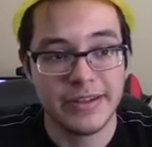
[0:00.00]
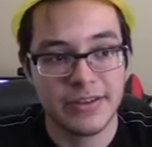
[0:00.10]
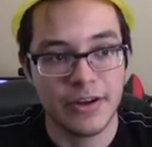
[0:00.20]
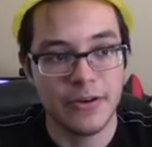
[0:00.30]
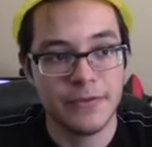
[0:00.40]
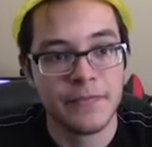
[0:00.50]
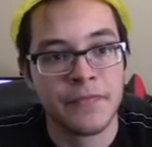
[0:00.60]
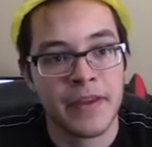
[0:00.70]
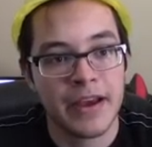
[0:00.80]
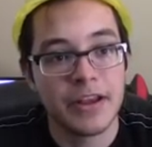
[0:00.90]
So,
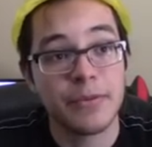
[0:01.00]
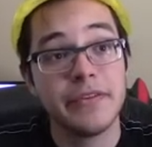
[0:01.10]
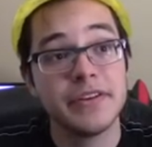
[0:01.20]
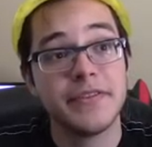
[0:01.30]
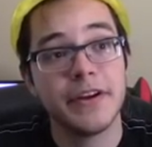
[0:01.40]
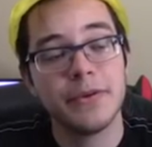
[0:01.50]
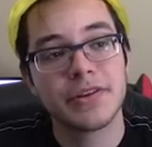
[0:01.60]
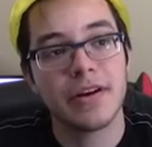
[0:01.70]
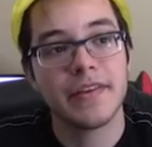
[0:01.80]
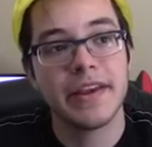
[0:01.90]
in the previous video, we
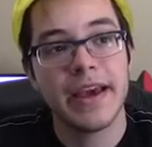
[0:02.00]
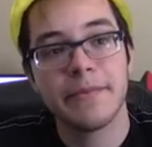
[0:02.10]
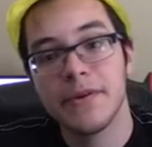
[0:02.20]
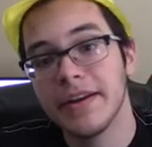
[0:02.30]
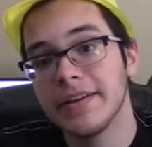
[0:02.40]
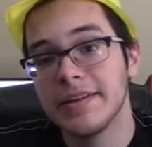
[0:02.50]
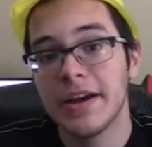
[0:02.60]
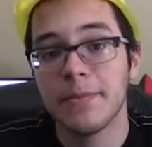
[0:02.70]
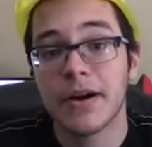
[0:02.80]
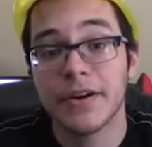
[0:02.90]
started the game and we did the
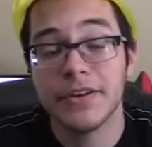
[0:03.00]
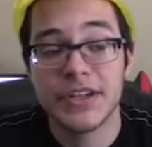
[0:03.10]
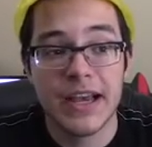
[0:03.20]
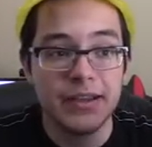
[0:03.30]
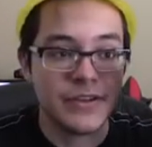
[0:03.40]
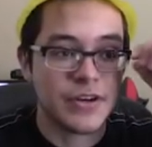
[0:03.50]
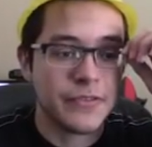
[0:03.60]
10 Mario Challenge, our